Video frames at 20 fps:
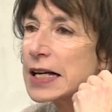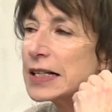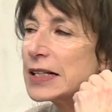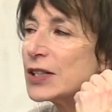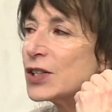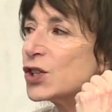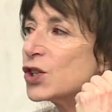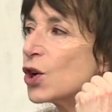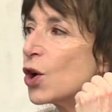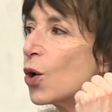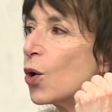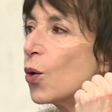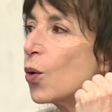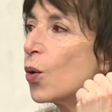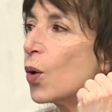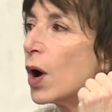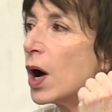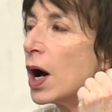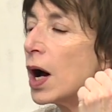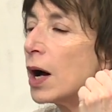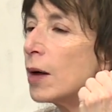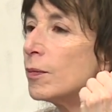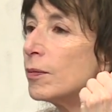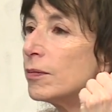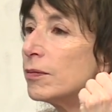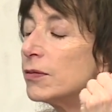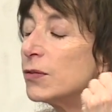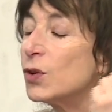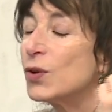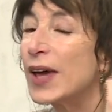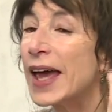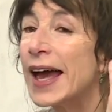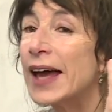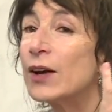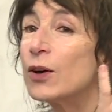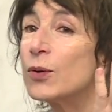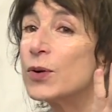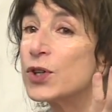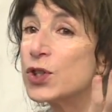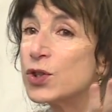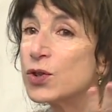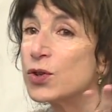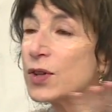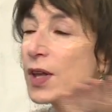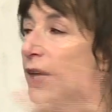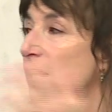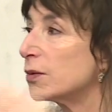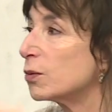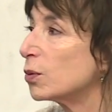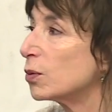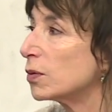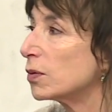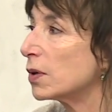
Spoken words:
So you can't always do that.